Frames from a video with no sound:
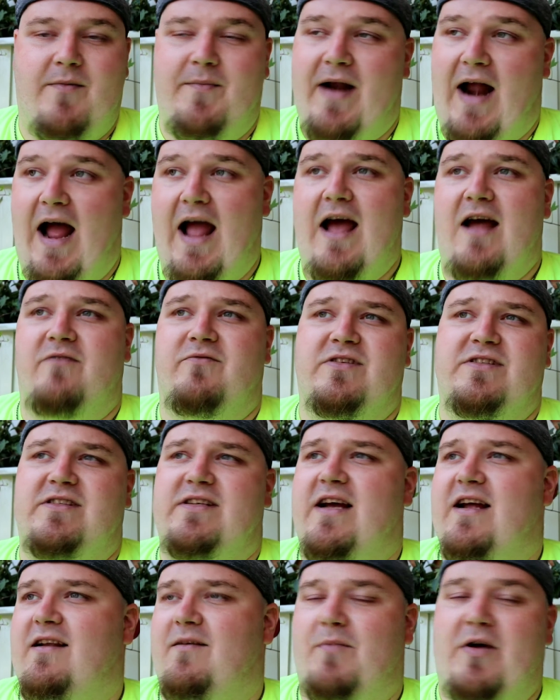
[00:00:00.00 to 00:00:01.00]
I mean, I had one
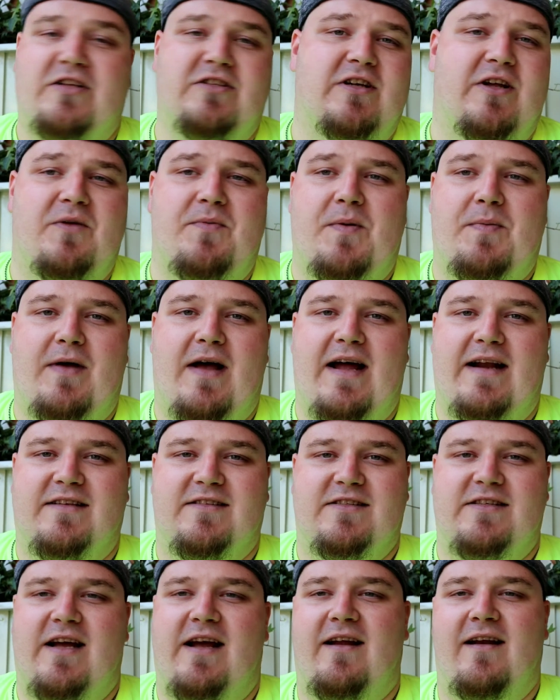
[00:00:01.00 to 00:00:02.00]
set, a bunch of other people had
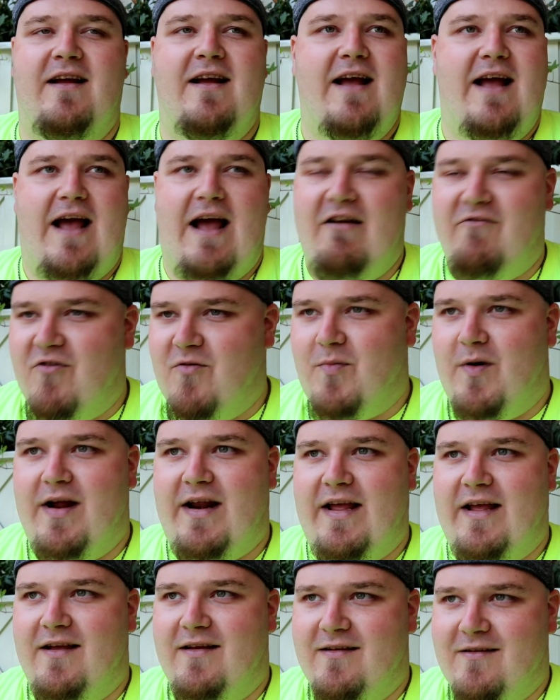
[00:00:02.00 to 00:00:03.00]
it set.
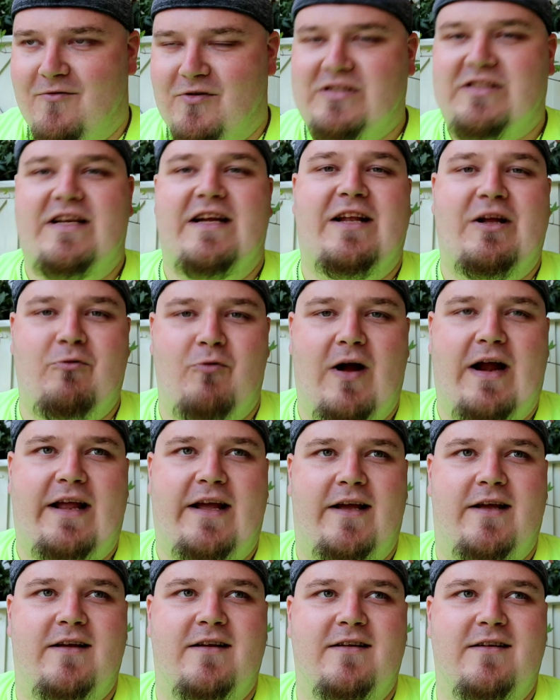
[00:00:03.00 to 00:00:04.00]
Everybody was getting
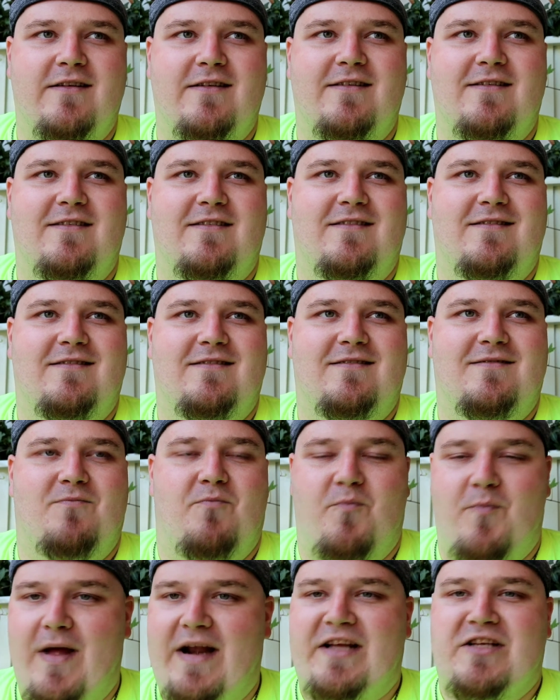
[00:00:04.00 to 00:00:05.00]
ready
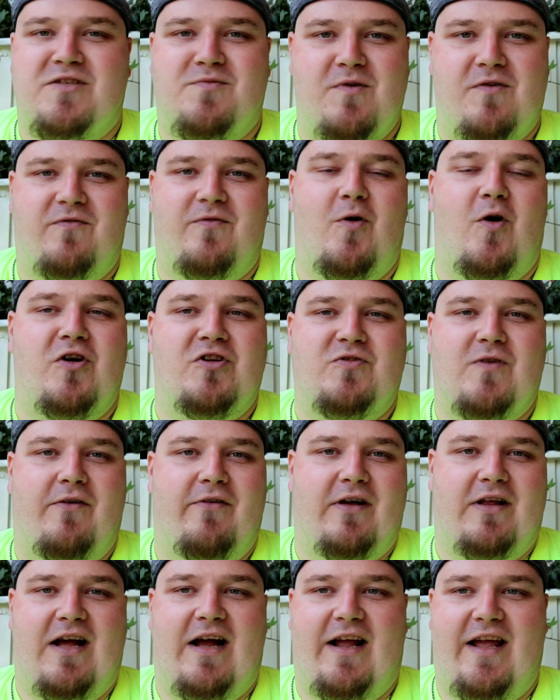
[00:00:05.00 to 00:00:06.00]
minutes before
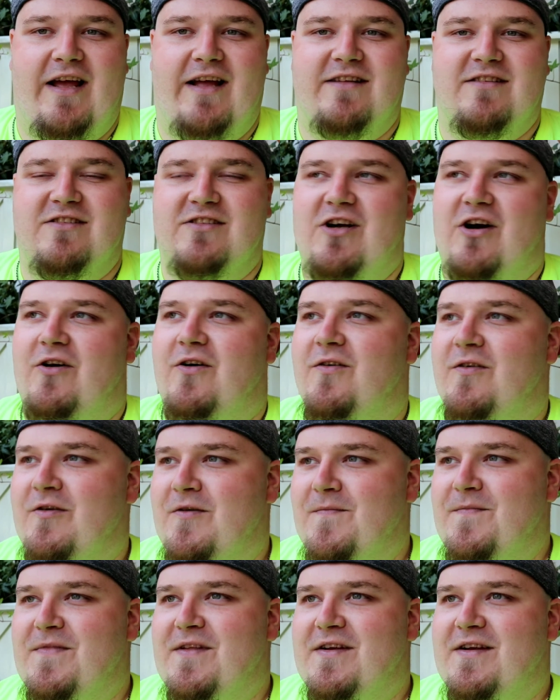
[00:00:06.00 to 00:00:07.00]
12 o'clock hit. So
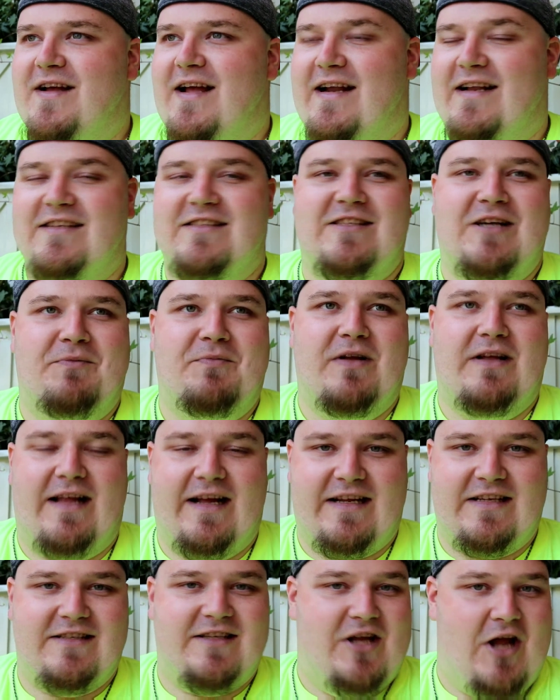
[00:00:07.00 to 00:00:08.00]
it is something
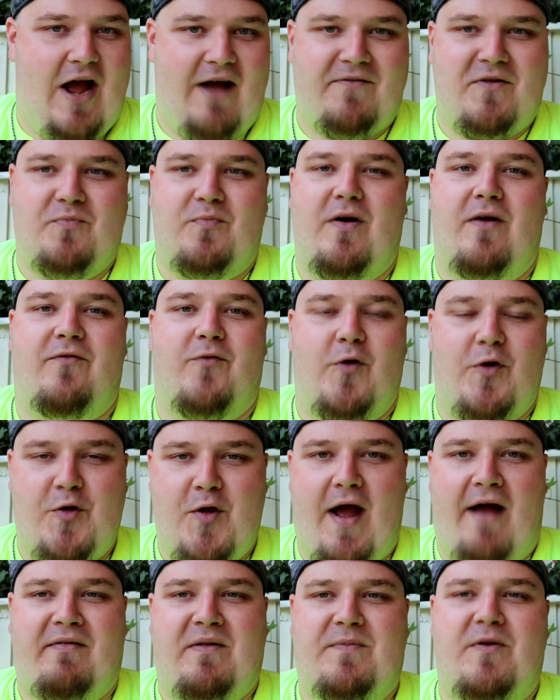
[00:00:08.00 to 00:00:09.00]
like you have to prep for.
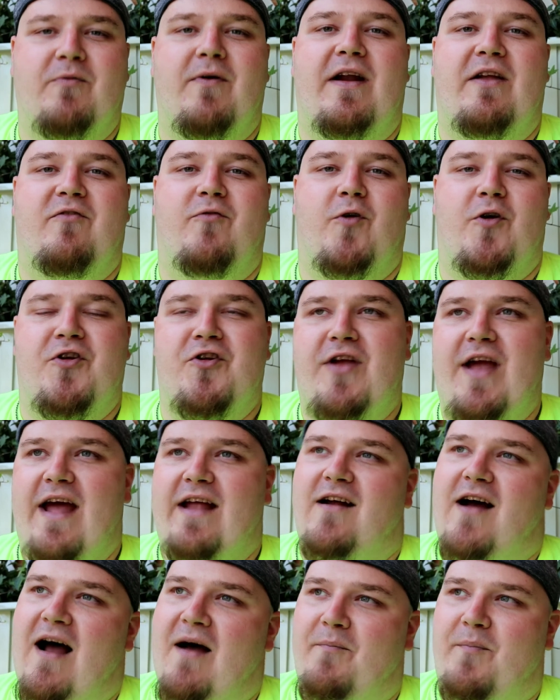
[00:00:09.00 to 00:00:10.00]
You have to be ready for. You
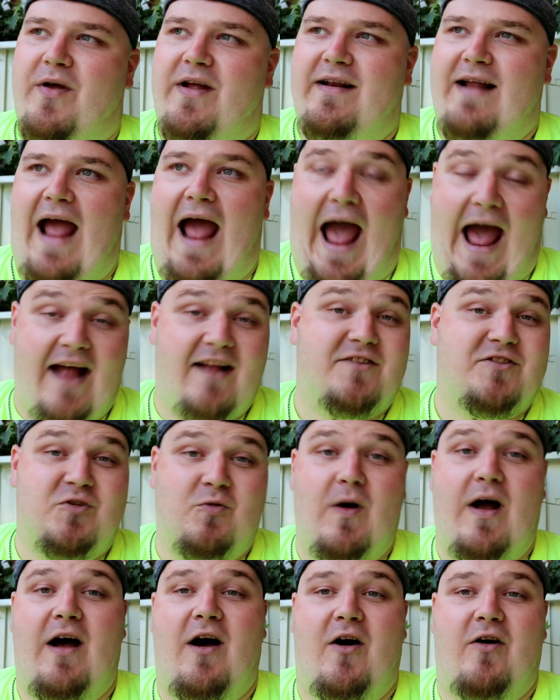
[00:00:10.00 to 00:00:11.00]
can't hop in
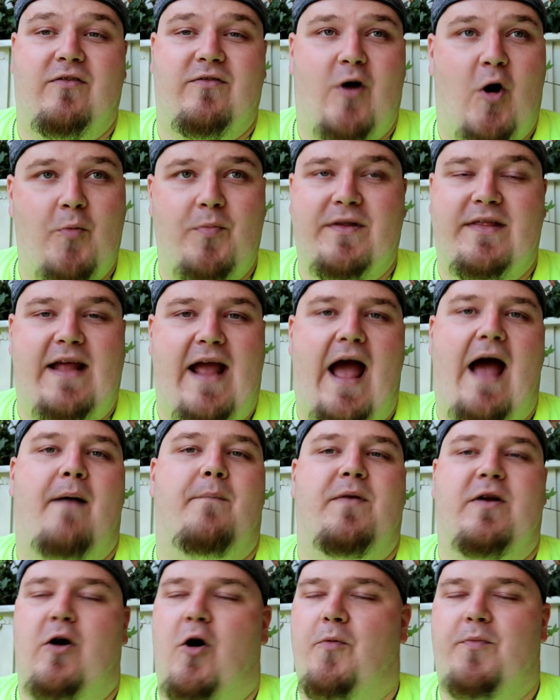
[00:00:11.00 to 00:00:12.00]
at 12, open the
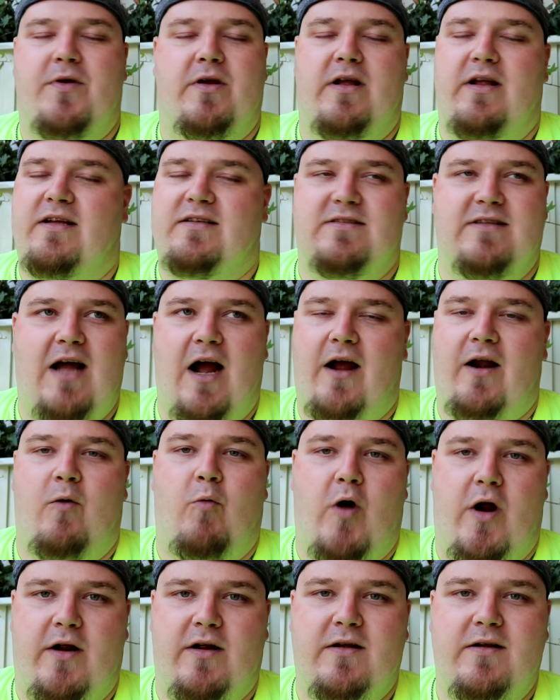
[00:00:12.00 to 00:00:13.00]
app, and hope you get it. It's not going
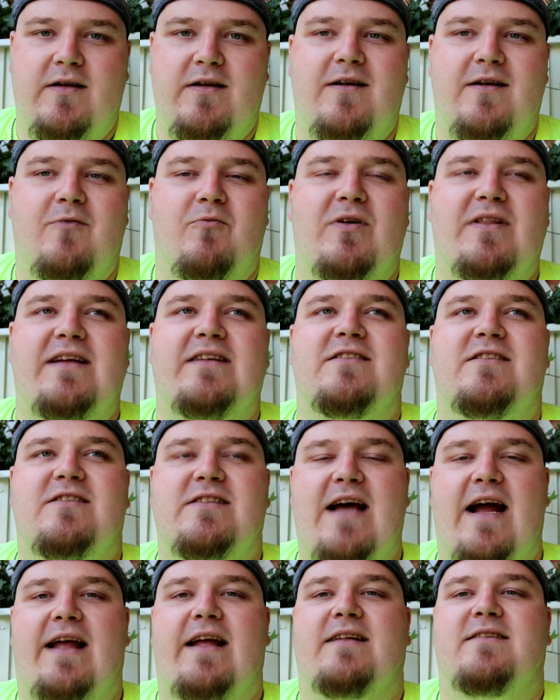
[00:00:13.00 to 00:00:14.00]
to work. Within
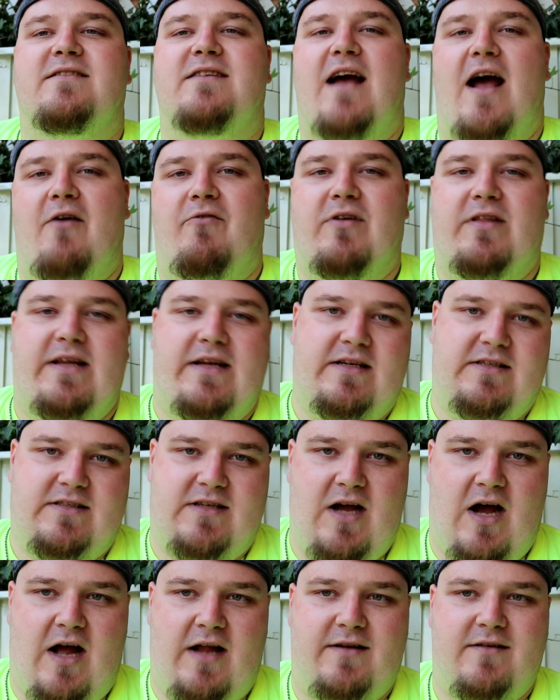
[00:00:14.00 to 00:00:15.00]
seconds, everything
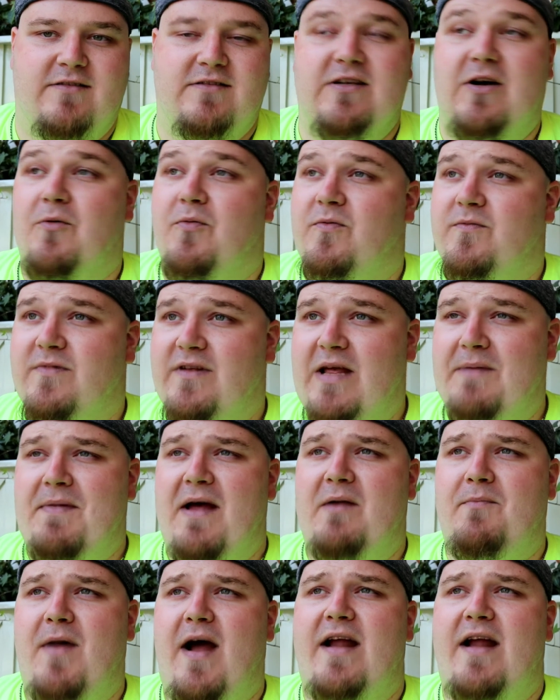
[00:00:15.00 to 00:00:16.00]
is gone. So keep
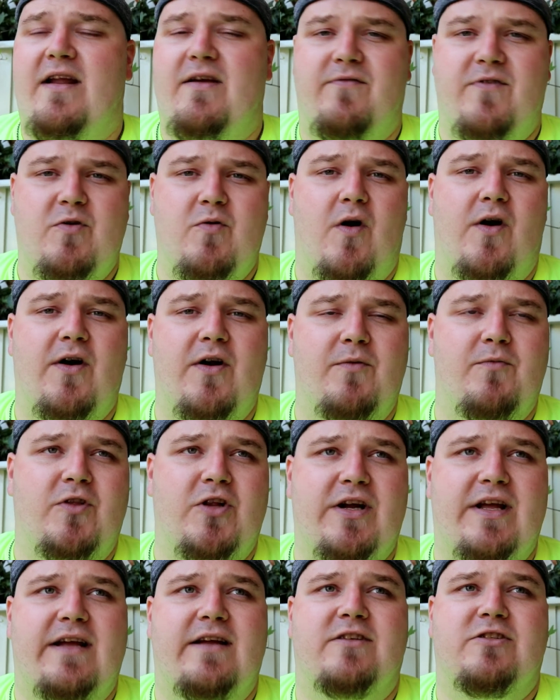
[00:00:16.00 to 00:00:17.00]
that in mind if you are
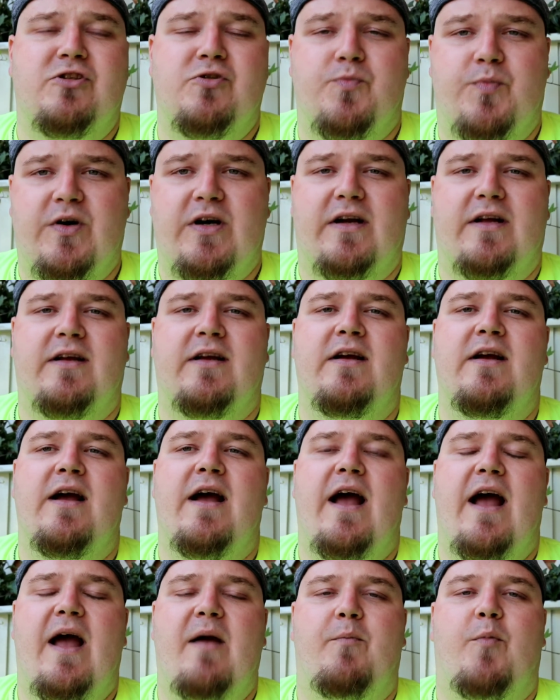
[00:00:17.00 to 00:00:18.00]
looking to book
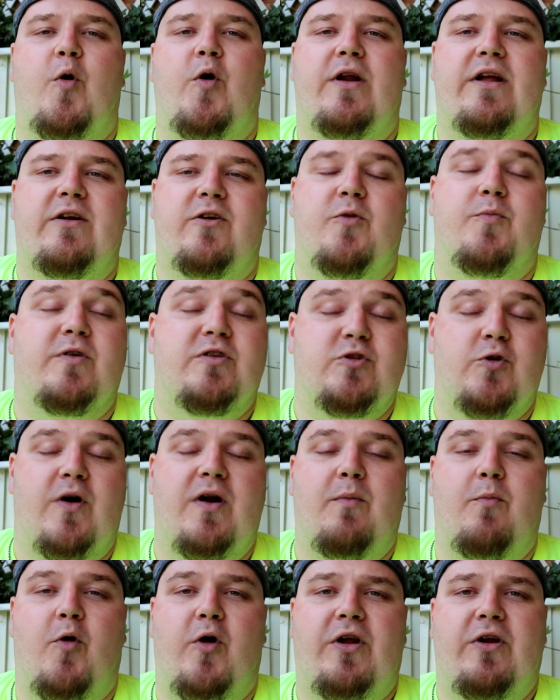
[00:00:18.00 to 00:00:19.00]
a boarding group or
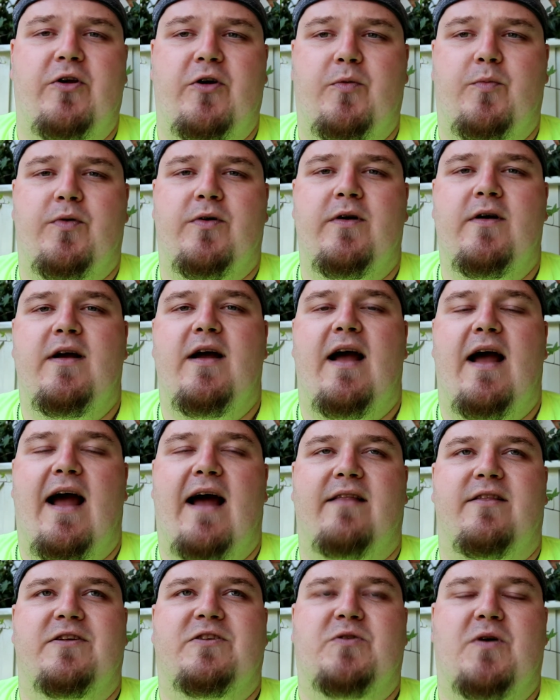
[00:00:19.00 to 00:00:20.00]
join a boarding group
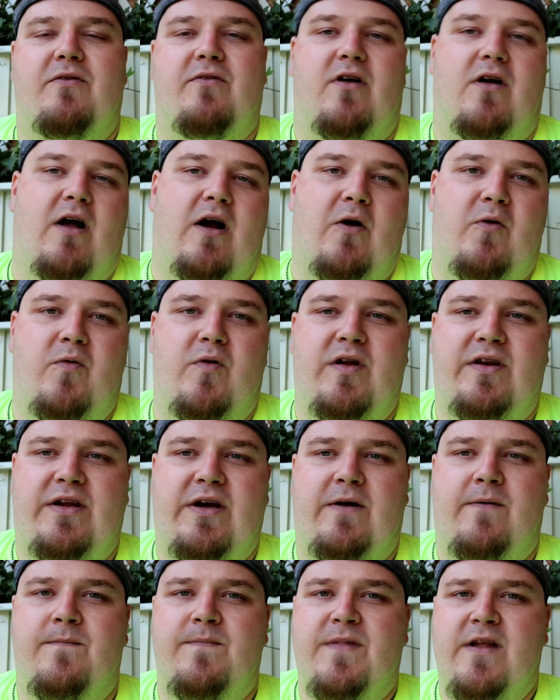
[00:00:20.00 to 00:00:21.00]
at the 12 o'clock
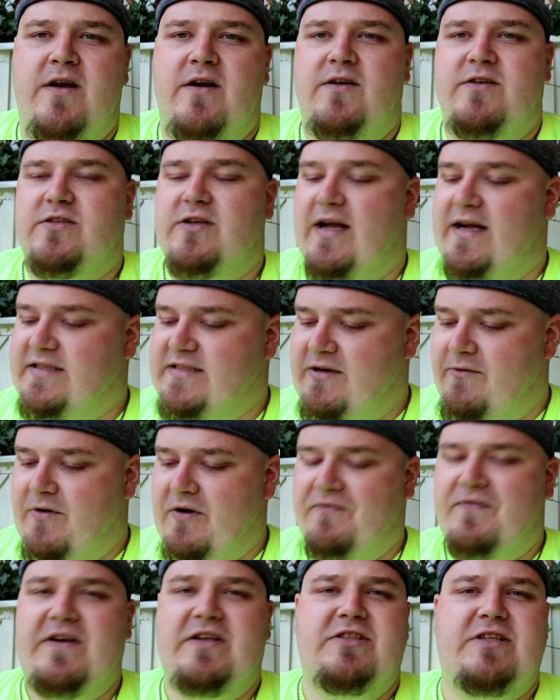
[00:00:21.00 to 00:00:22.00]
window. So like I said,
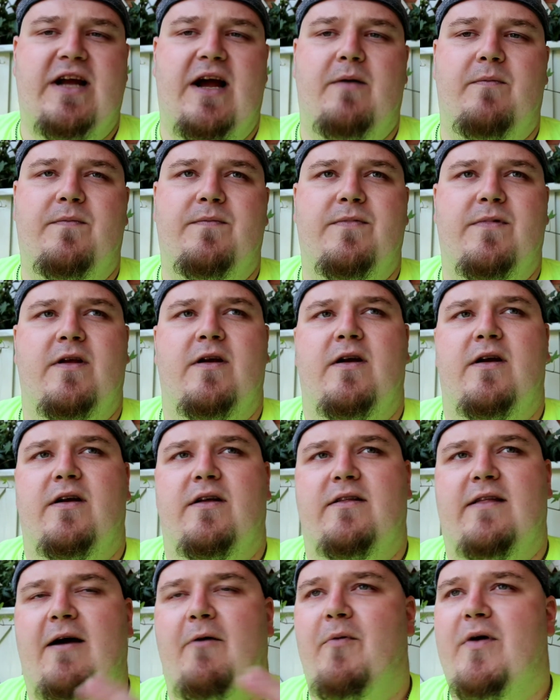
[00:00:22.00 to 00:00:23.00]
we're finishing up.
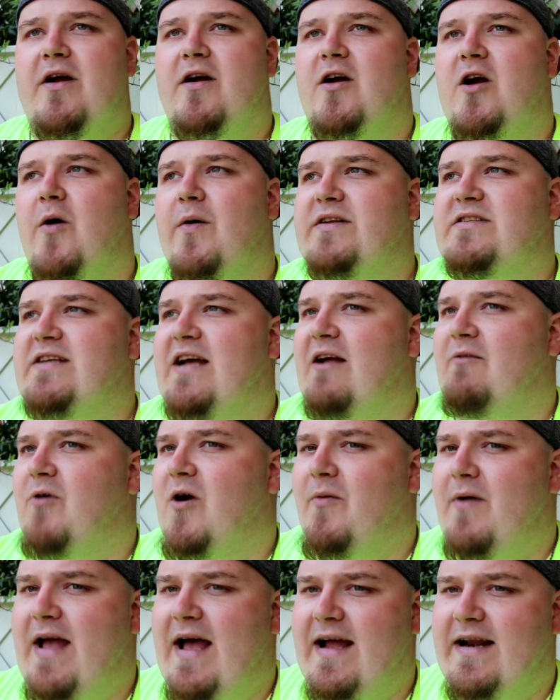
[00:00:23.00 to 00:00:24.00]
Then we are going to head.
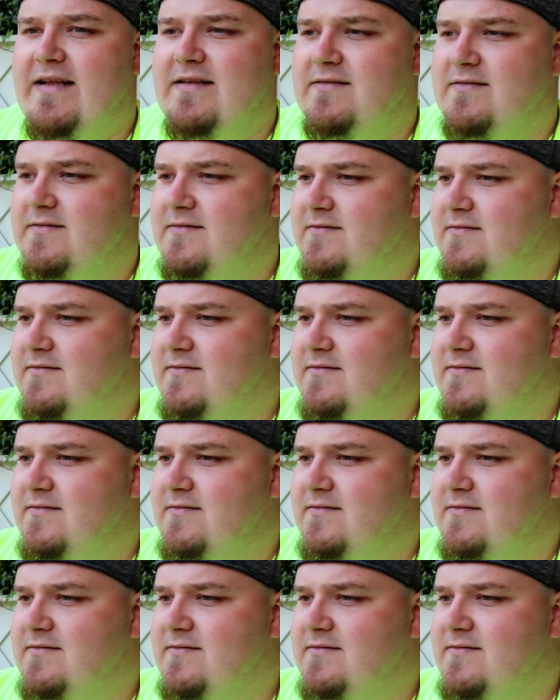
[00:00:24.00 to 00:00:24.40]
Where are we heading?